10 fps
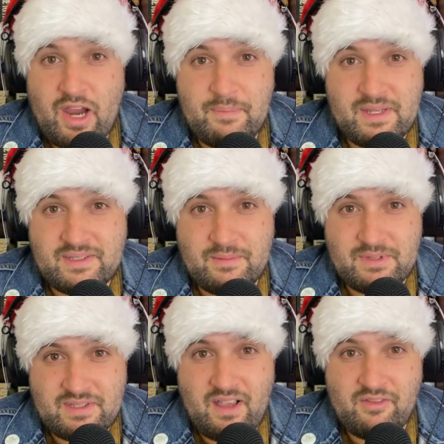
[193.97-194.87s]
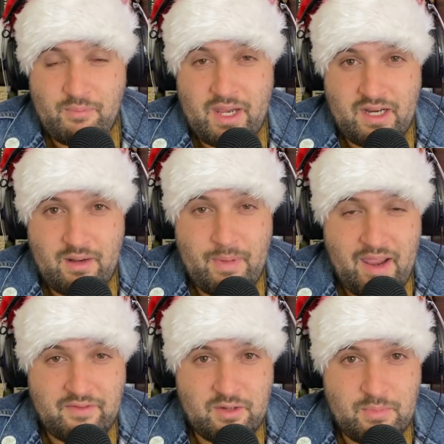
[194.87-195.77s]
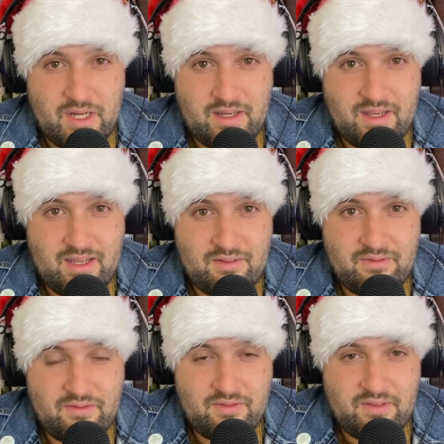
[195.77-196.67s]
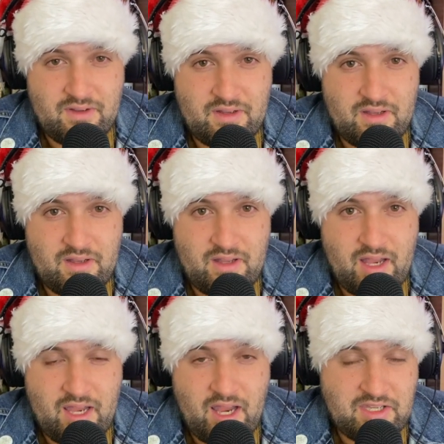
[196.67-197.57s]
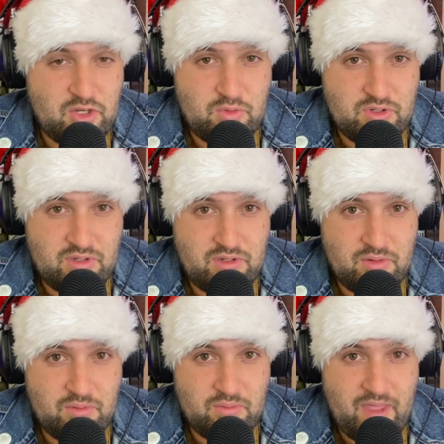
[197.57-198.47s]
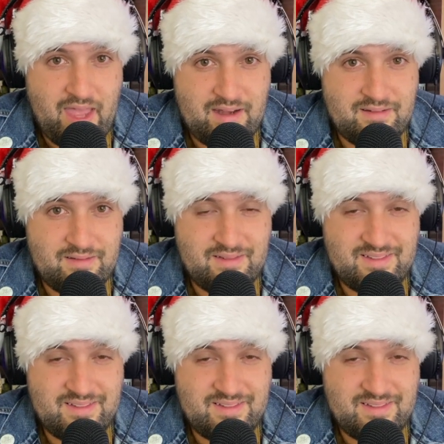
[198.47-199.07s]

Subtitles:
Krampus himself might come after me if I don't do that